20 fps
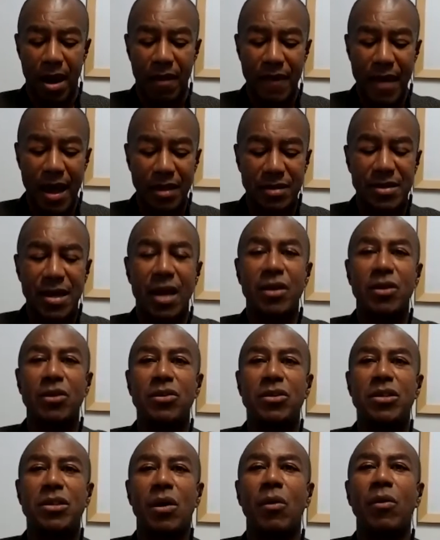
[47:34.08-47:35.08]
And that's how
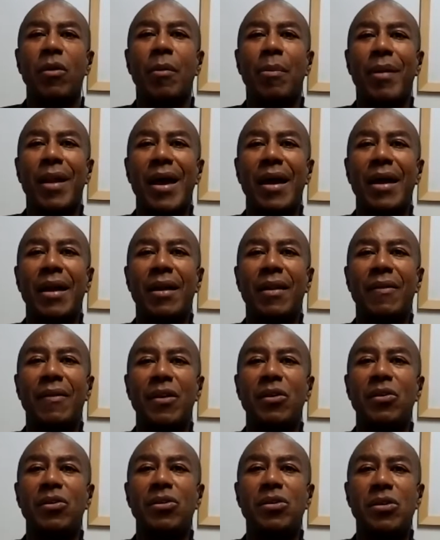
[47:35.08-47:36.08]
you show the plan. And
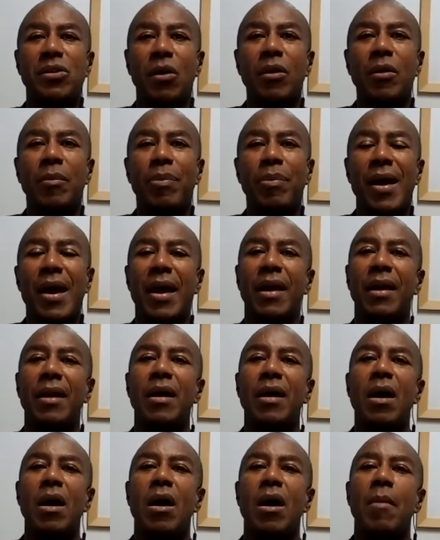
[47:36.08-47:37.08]
then you show the
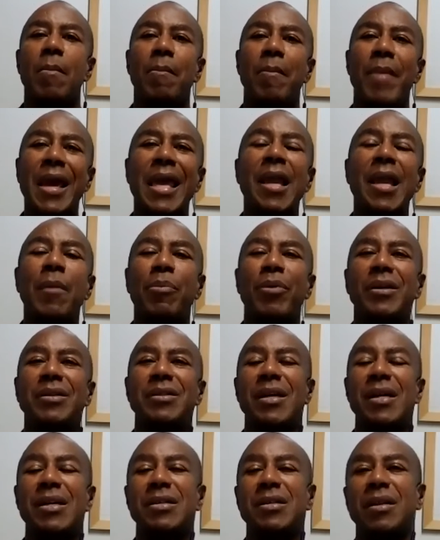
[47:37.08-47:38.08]
plan, making a
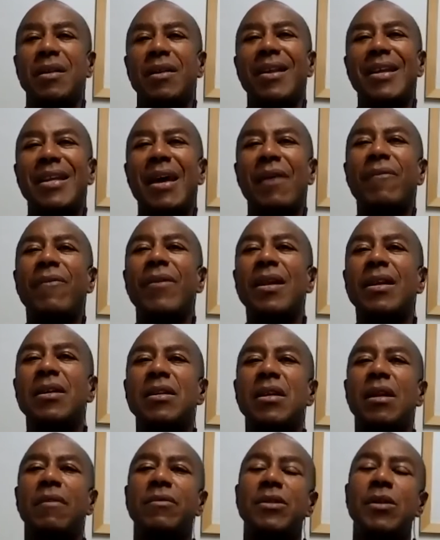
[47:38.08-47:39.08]
presentation. The
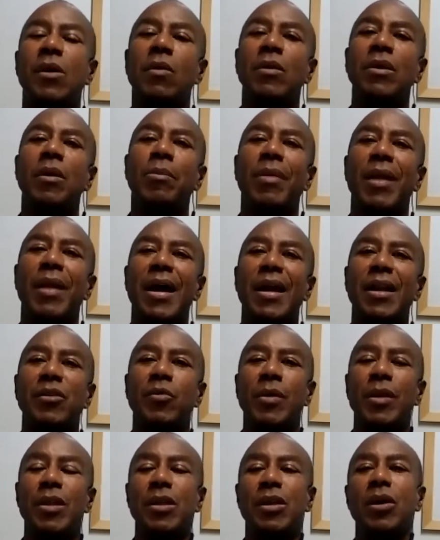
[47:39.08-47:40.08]
definition of showing the plan
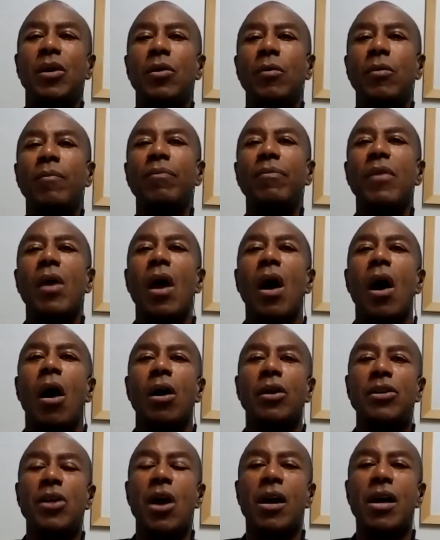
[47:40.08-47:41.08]
is when you
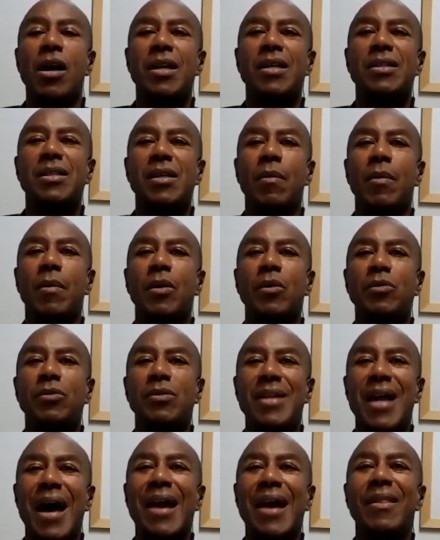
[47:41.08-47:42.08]
are talking to someone
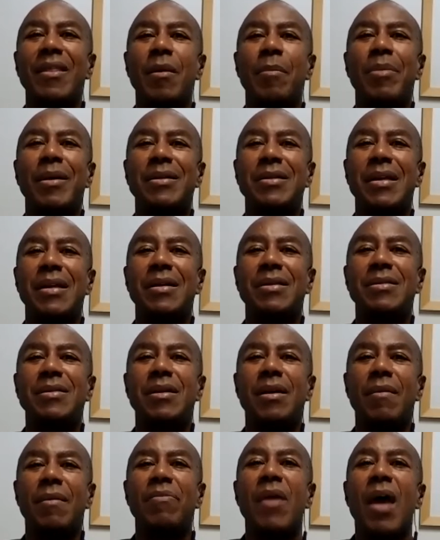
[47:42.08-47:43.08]
who's not in the
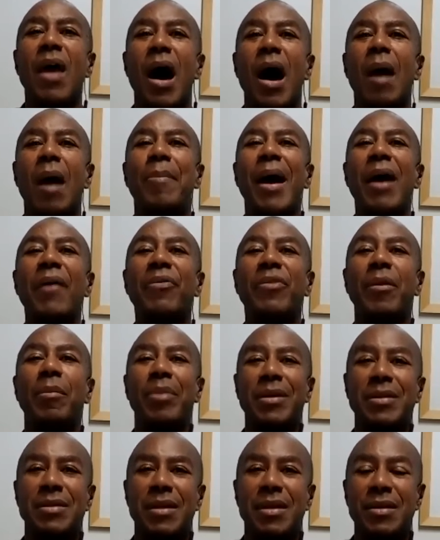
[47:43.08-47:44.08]
business, about the
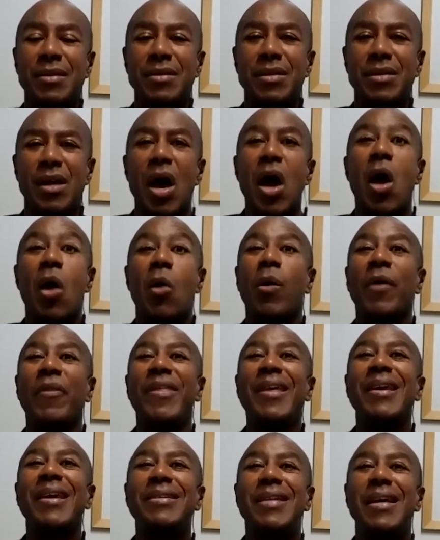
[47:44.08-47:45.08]
business,
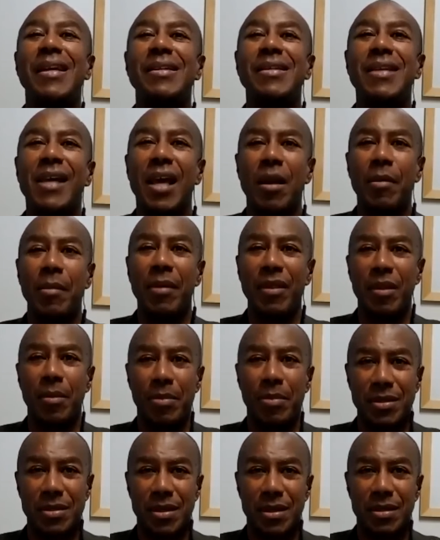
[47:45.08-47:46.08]
with the intent to get them in the
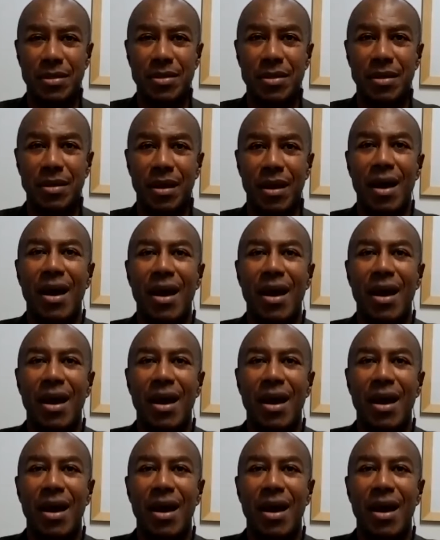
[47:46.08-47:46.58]
business.